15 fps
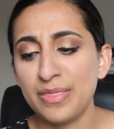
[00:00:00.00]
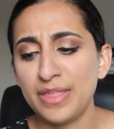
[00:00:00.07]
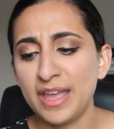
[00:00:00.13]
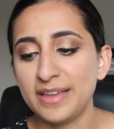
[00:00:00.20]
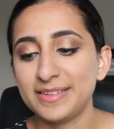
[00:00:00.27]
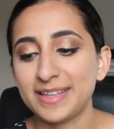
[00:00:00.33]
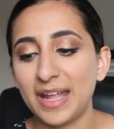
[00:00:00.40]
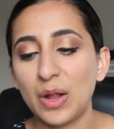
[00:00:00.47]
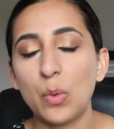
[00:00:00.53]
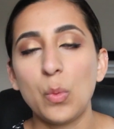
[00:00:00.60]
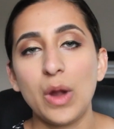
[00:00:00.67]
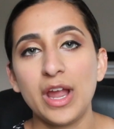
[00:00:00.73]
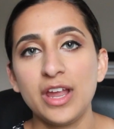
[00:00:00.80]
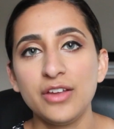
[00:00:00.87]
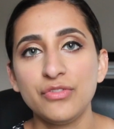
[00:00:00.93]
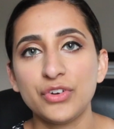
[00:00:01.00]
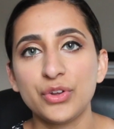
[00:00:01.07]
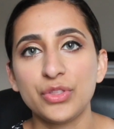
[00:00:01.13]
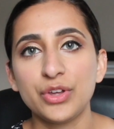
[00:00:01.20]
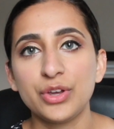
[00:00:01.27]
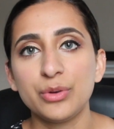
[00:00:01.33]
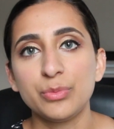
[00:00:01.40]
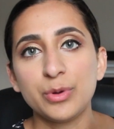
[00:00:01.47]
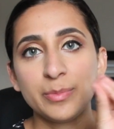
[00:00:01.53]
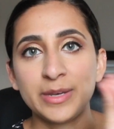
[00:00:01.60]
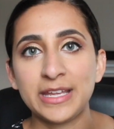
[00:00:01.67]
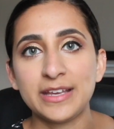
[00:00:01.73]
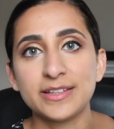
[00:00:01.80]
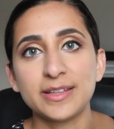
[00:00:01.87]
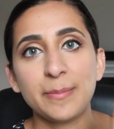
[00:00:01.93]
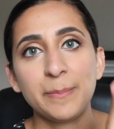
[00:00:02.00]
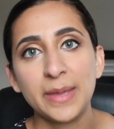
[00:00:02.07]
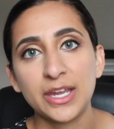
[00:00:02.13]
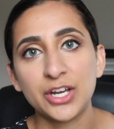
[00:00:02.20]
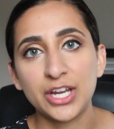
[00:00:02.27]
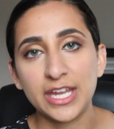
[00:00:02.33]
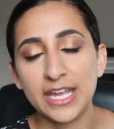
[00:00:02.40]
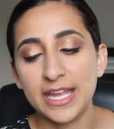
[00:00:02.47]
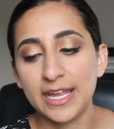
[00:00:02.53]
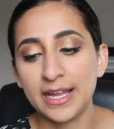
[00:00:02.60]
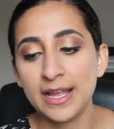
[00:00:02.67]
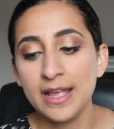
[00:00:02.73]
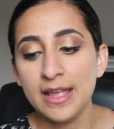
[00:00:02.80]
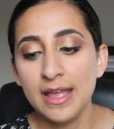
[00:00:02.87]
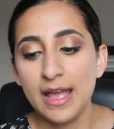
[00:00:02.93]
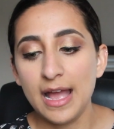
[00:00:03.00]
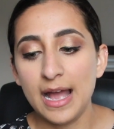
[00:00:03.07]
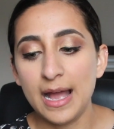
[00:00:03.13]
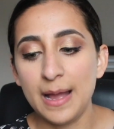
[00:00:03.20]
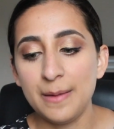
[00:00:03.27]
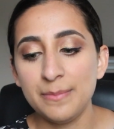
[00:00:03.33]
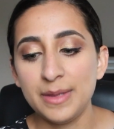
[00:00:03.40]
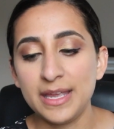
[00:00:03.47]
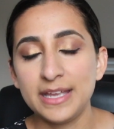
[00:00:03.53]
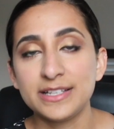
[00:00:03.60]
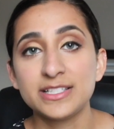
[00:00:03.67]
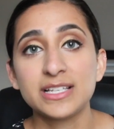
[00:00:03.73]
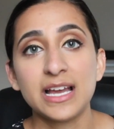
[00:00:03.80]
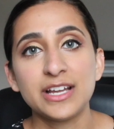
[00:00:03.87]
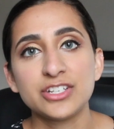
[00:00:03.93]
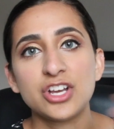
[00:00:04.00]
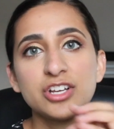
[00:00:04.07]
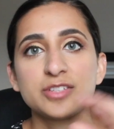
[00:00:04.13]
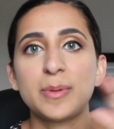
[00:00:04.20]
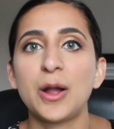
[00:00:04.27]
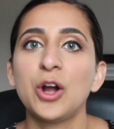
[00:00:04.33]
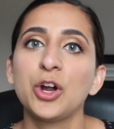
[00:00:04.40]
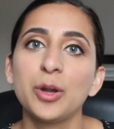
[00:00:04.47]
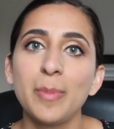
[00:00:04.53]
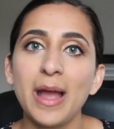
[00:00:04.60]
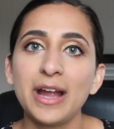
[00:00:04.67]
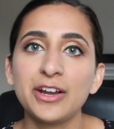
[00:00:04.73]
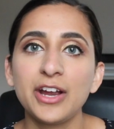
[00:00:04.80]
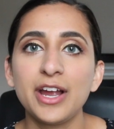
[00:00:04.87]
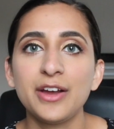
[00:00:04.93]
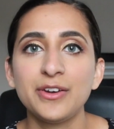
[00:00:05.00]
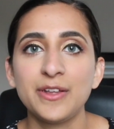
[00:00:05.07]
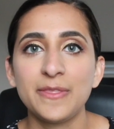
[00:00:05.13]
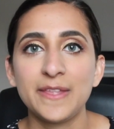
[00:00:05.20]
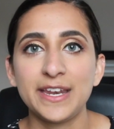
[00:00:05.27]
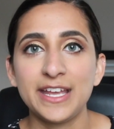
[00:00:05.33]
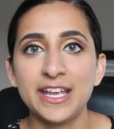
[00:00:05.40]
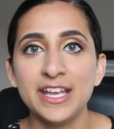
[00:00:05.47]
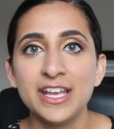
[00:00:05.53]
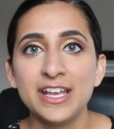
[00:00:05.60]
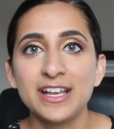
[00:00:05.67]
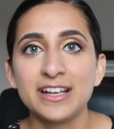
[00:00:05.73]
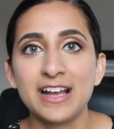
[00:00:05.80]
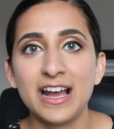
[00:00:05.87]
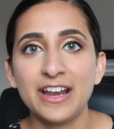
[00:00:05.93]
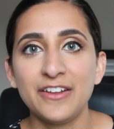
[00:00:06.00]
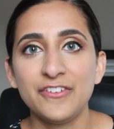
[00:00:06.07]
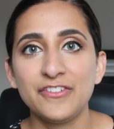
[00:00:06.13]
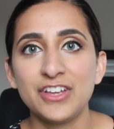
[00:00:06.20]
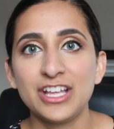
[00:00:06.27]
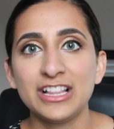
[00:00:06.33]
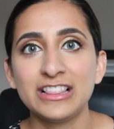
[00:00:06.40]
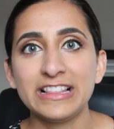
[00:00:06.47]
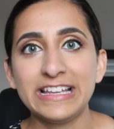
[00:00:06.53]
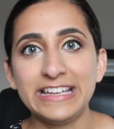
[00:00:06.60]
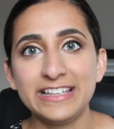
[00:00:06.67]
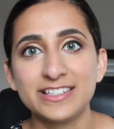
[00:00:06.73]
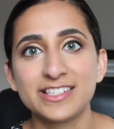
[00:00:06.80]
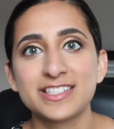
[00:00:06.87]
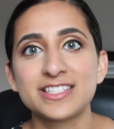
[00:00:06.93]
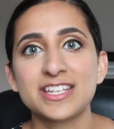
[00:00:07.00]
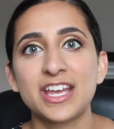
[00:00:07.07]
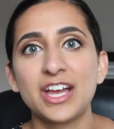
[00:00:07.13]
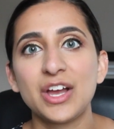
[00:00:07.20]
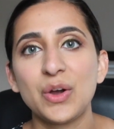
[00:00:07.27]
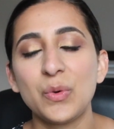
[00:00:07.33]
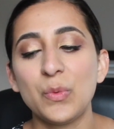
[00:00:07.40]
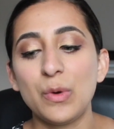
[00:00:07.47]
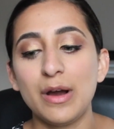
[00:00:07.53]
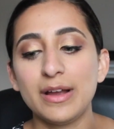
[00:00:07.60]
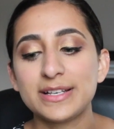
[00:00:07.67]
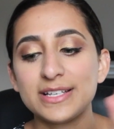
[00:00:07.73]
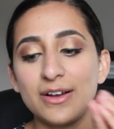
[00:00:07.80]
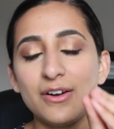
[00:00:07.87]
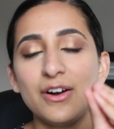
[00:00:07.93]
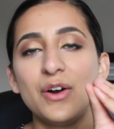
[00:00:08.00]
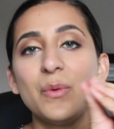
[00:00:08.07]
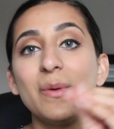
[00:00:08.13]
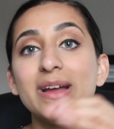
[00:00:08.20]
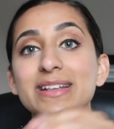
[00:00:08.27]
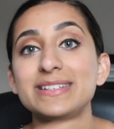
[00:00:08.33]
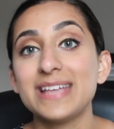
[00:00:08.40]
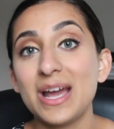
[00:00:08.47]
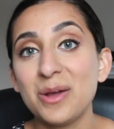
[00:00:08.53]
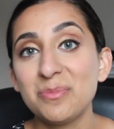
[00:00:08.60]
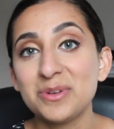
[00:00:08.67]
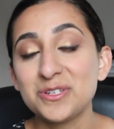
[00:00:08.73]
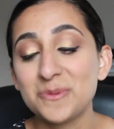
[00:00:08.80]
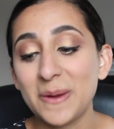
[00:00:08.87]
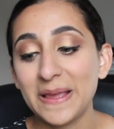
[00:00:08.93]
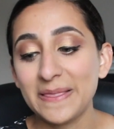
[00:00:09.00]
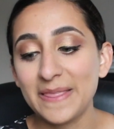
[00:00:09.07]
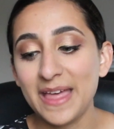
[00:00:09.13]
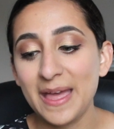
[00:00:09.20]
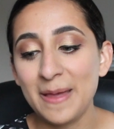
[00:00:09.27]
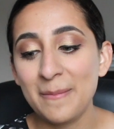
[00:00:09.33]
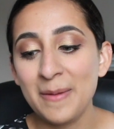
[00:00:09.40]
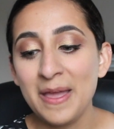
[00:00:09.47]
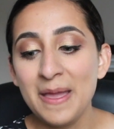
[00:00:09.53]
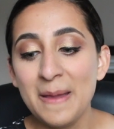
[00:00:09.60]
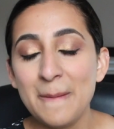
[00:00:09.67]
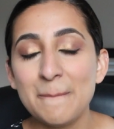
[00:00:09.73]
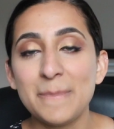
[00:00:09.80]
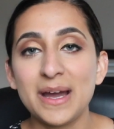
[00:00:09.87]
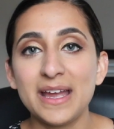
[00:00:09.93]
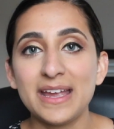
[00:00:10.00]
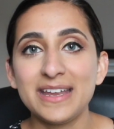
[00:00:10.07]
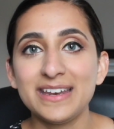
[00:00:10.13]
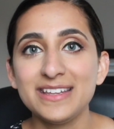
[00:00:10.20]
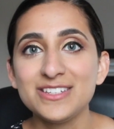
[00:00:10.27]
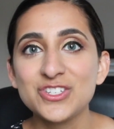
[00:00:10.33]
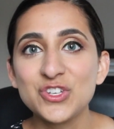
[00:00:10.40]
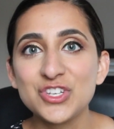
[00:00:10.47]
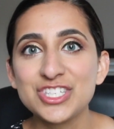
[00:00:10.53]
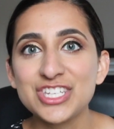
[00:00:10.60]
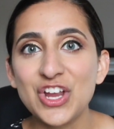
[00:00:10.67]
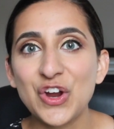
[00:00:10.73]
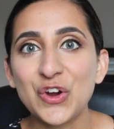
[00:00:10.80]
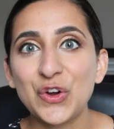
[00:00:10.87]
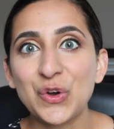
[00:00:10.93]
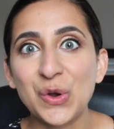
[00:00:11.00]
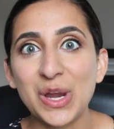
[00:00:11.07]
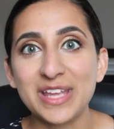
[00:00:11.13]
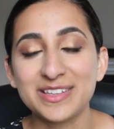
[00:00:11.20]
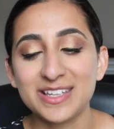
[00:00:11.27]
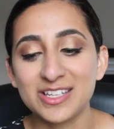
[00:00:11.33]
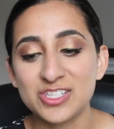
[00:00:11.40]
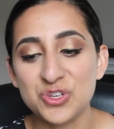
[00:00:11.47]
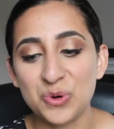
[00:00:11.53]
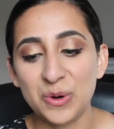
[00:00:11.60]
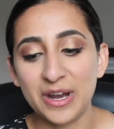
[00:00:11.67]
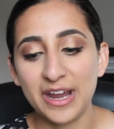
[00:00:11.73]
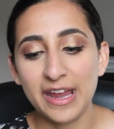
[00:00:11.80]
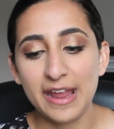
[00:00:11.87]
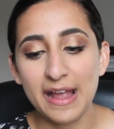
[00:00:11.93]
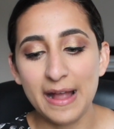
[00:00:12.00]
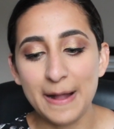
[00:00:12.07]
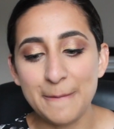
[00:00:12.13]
his like wife, or the woman he ends up marrying, it kind of talks about her background, and then it kind of leads to what all went down between them. But it is just a crazy story,